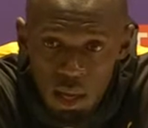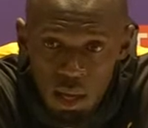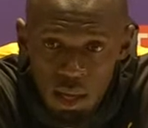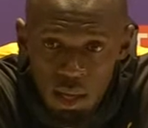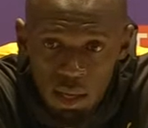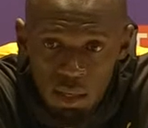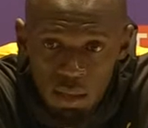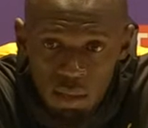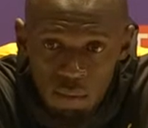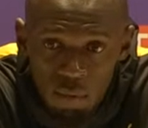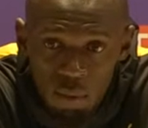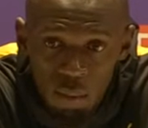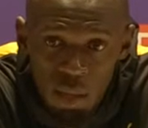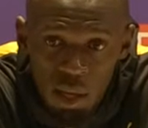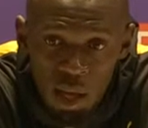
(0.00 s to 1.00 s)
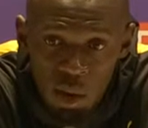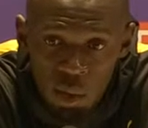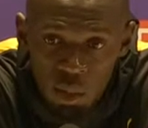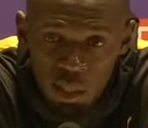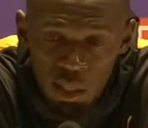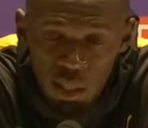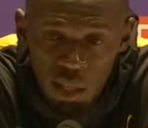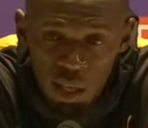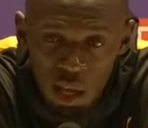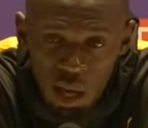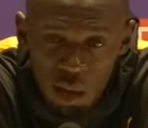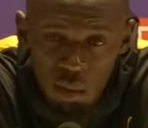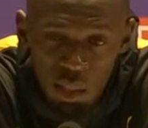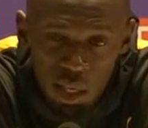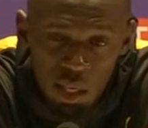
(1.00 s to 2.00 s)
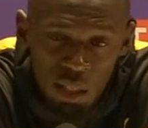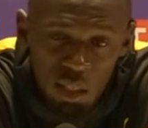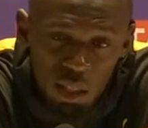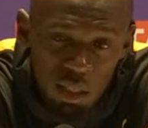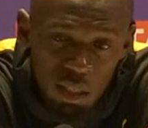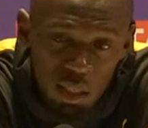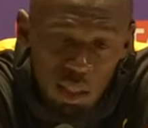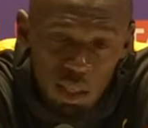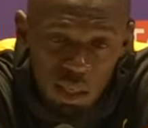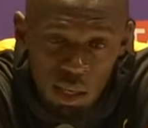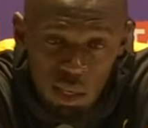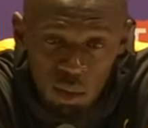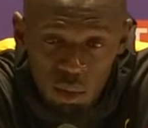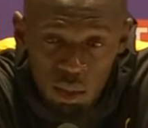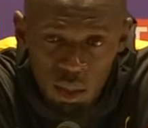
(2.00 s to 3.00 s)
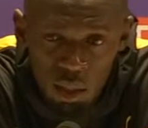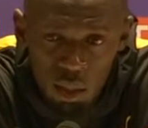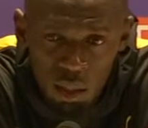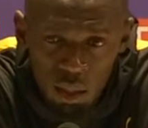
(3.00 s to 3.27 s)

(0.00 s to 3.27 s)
And for me, I was actually sitting down